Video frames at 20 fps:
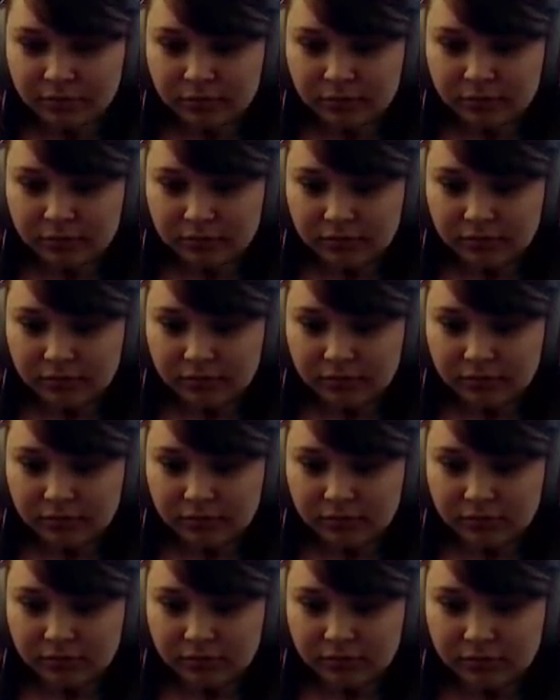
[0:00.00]

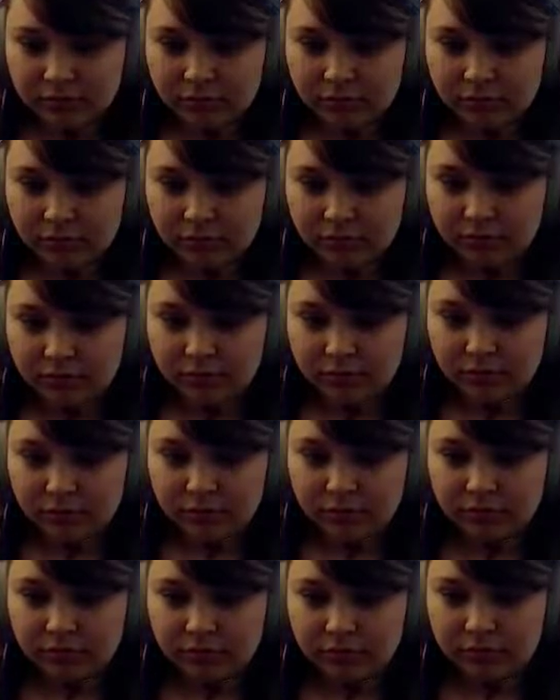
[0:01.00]

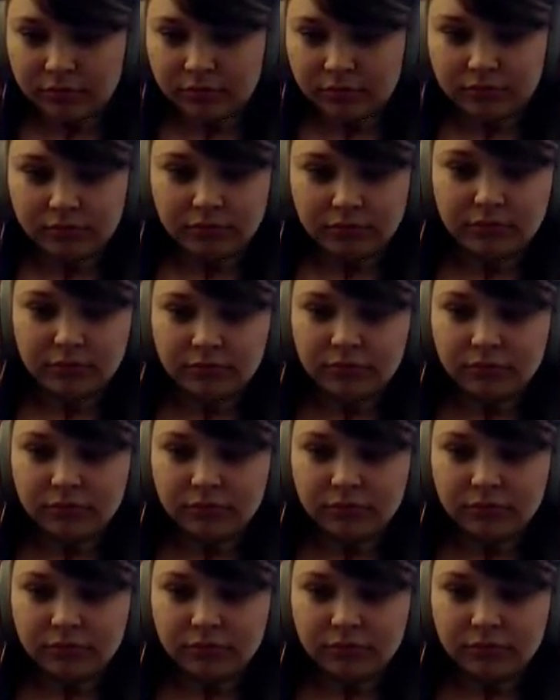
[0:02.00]
Nothing is said.